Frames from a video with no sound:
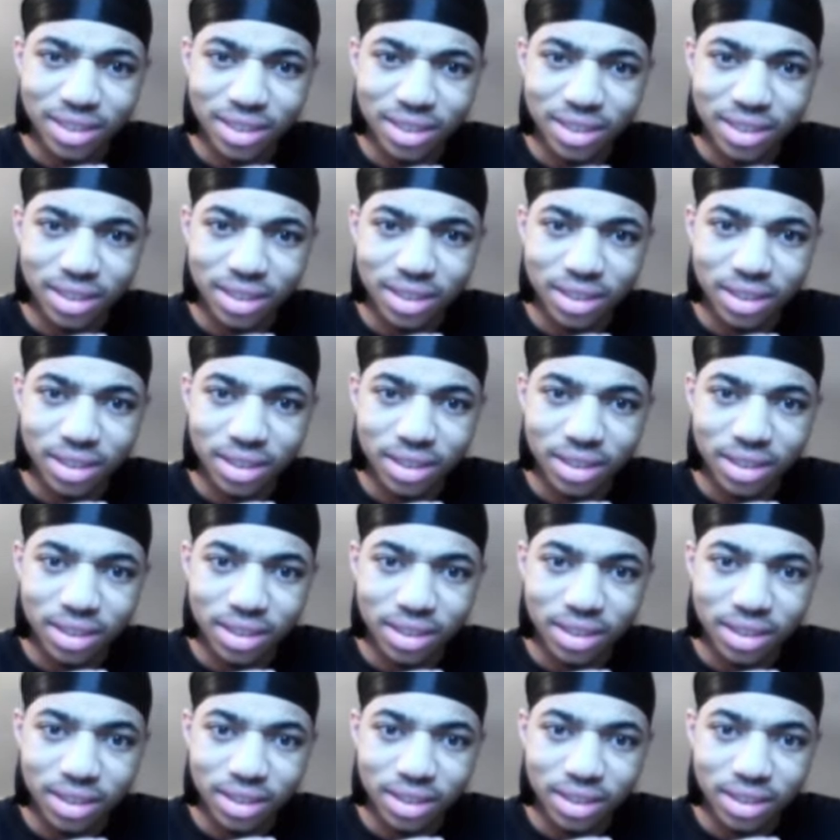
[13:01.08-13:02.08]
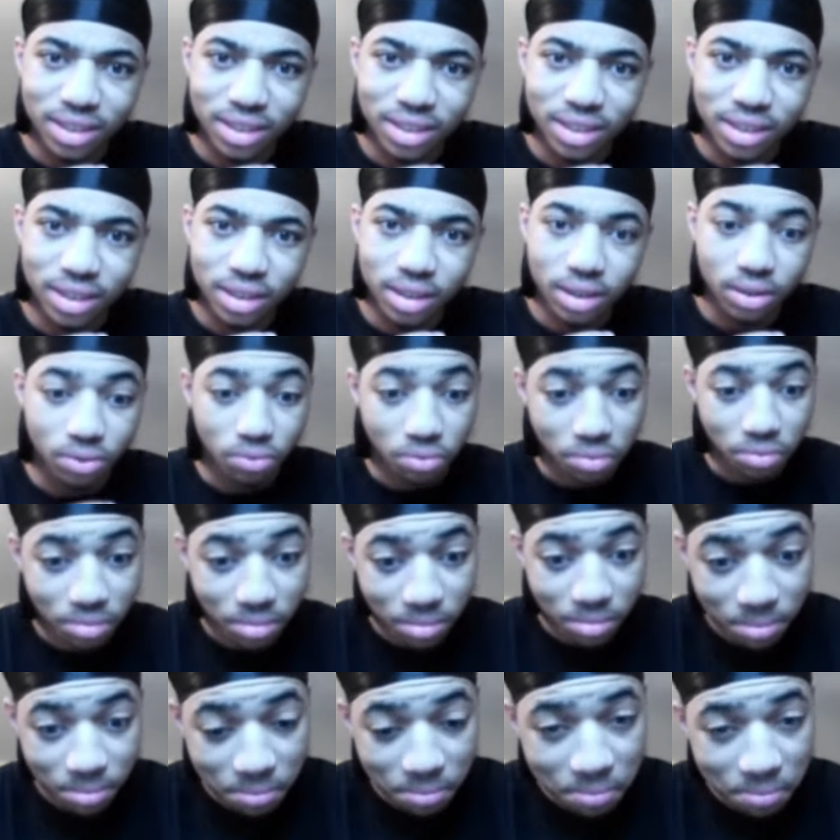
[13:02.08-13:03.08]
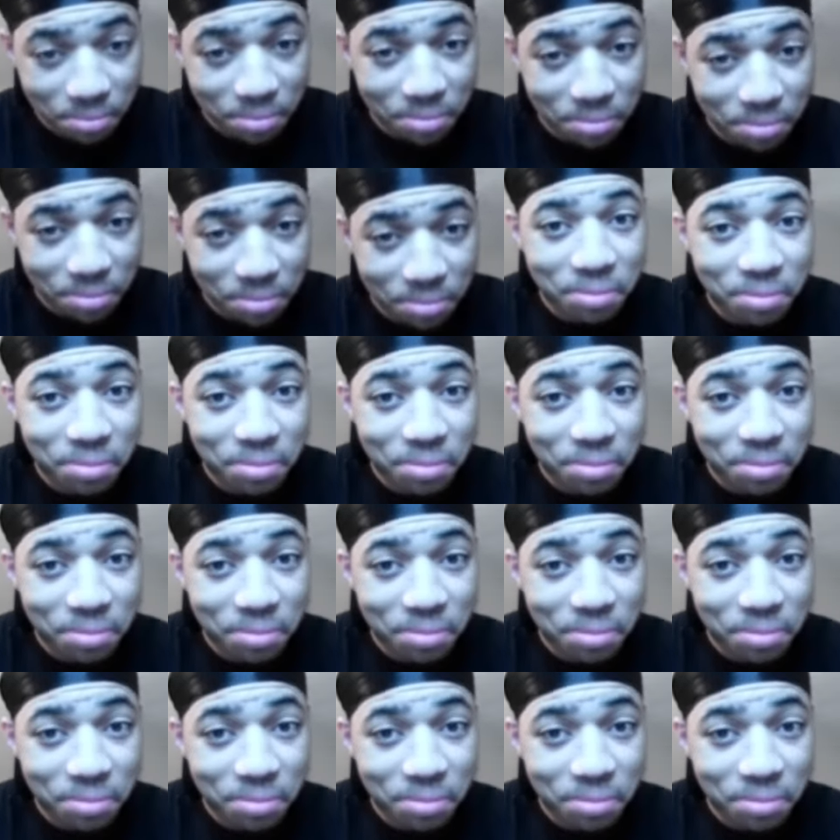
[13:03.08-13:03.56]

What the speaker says: The person shown says nothing.